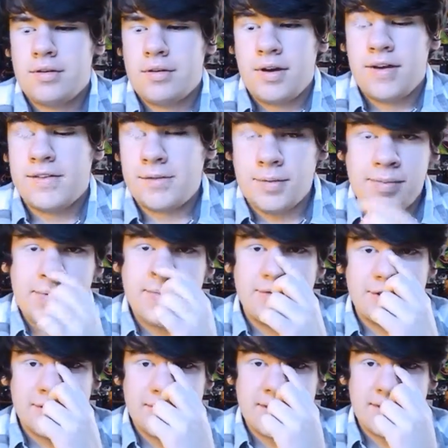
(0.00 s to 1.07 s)
I swear, people are
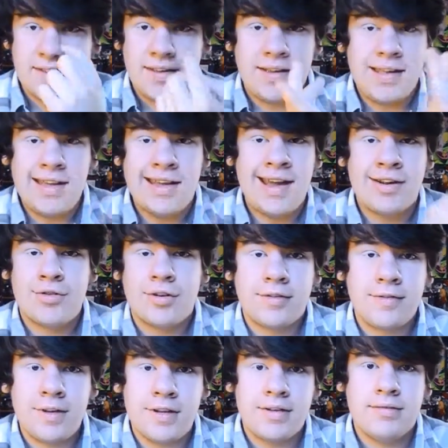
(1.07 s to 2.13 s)
just going to think he can't draw
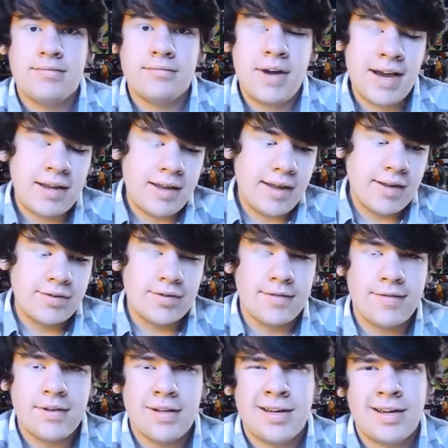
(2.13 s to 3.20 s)
feet. I can draw
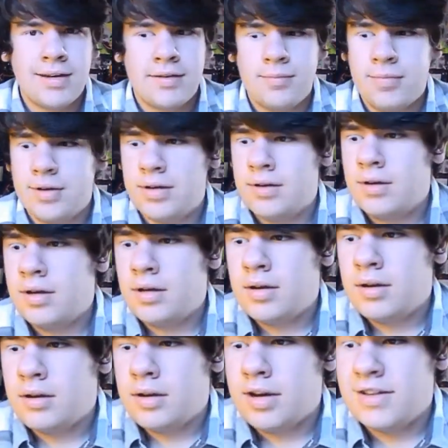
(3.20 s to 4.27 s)
feet, kind of, but
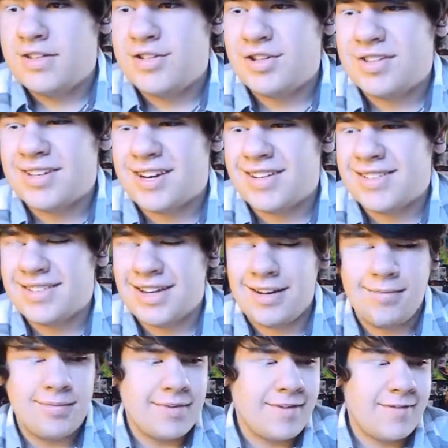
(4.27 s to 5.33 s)
it's just because
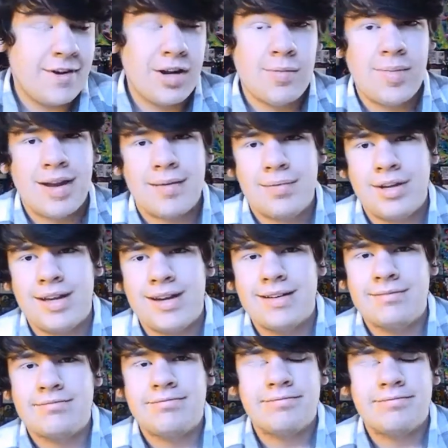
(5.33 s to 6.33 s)
I'm very bad at planning.